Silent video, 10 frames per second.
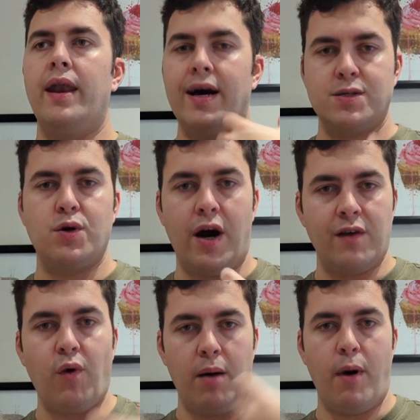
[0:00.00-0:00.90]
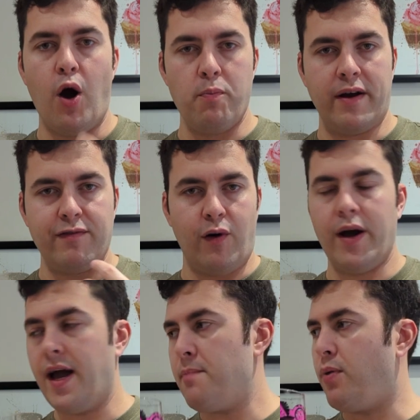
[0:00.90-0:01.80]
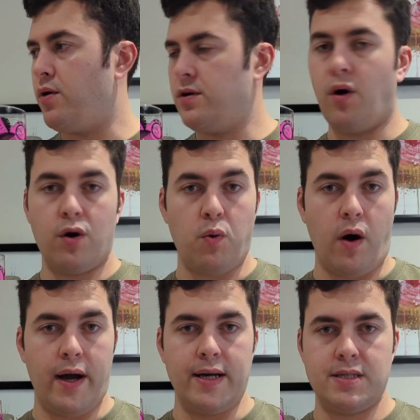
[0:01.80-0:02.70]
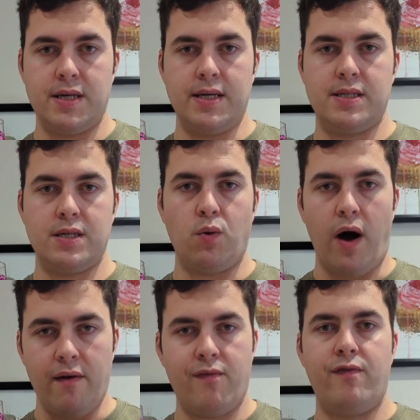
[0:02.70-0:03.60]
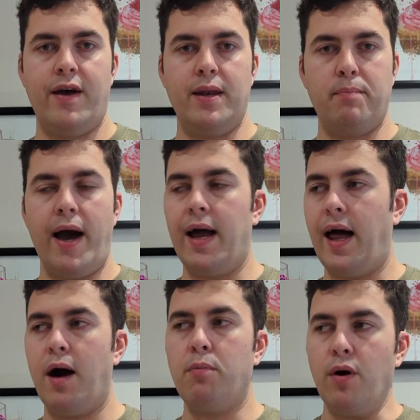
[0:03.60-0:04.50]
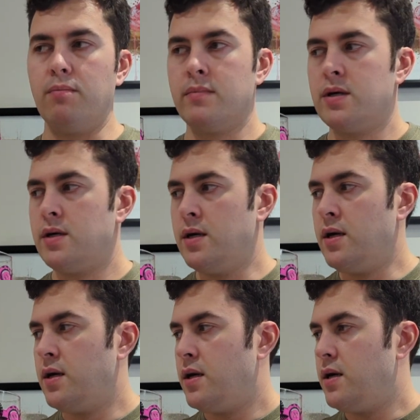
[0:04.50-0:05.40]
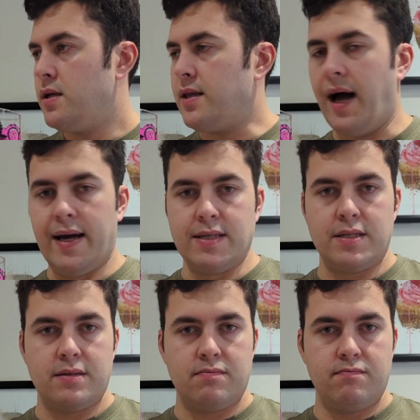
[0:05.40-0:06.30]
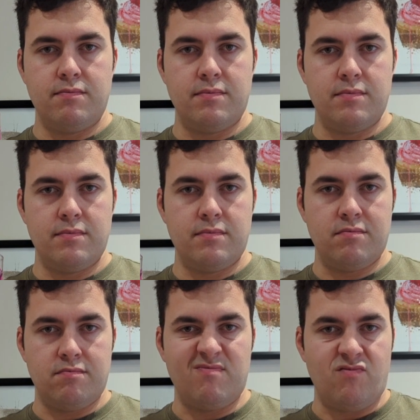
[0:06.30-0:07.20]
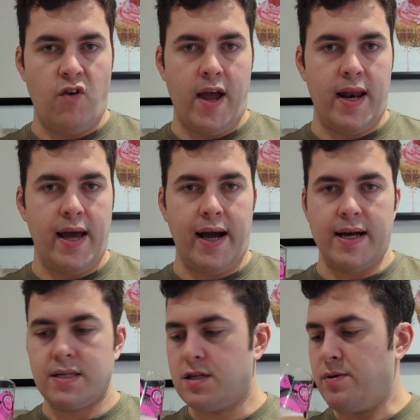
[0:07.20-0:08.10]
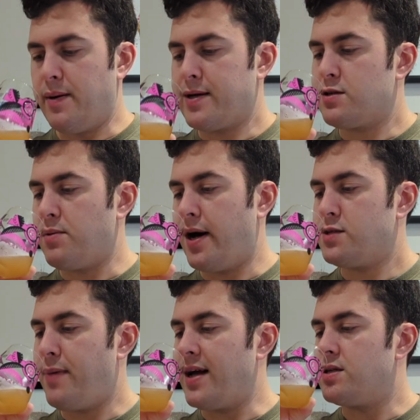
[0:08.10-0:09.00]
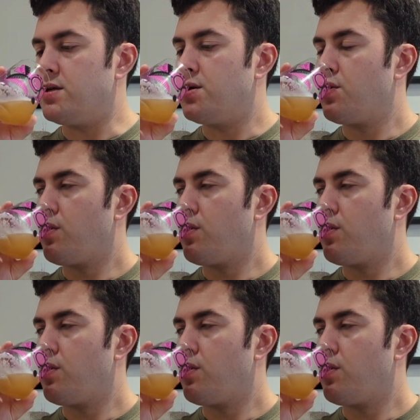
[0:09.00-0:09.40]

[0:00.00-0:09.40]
that's kind of what I'm hoping for here, but not quite. It's quite a thin pale ale, but that is really, I guess, to be expected.